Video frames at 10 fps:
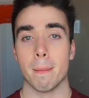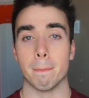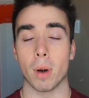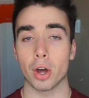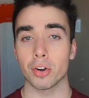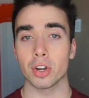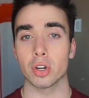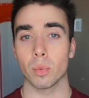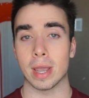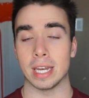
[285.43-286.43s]
Monitor
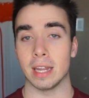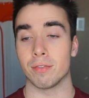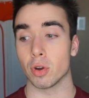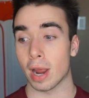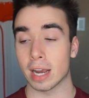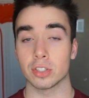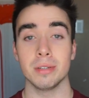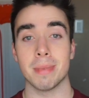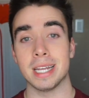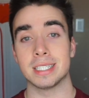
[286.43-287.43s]
your weight. If you're
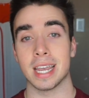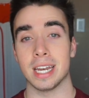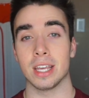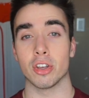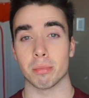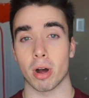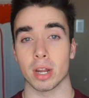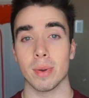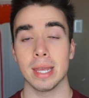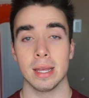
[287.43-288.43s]
actually maintaining your
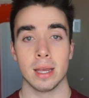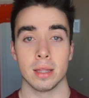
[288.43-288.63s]
body weight,